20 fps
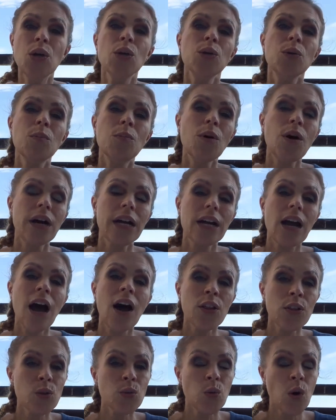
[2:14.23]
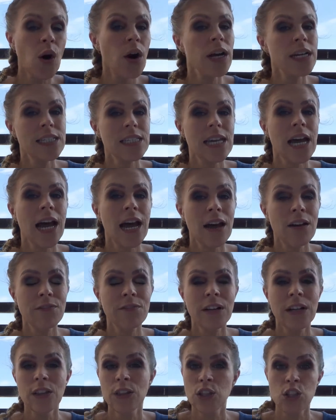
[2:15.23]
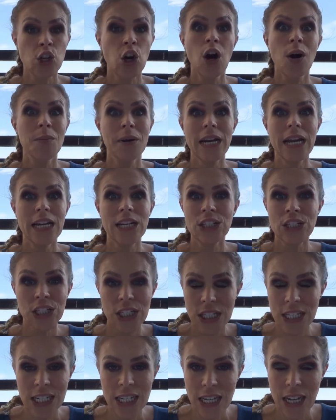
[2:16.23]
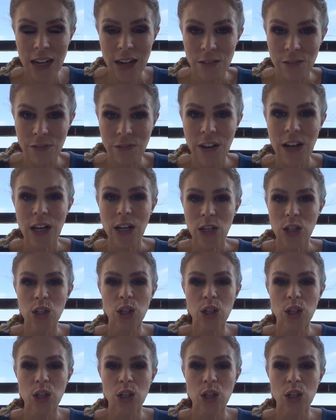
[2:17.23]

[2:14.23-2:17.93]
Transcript: you might otherwise have the time and energy to give.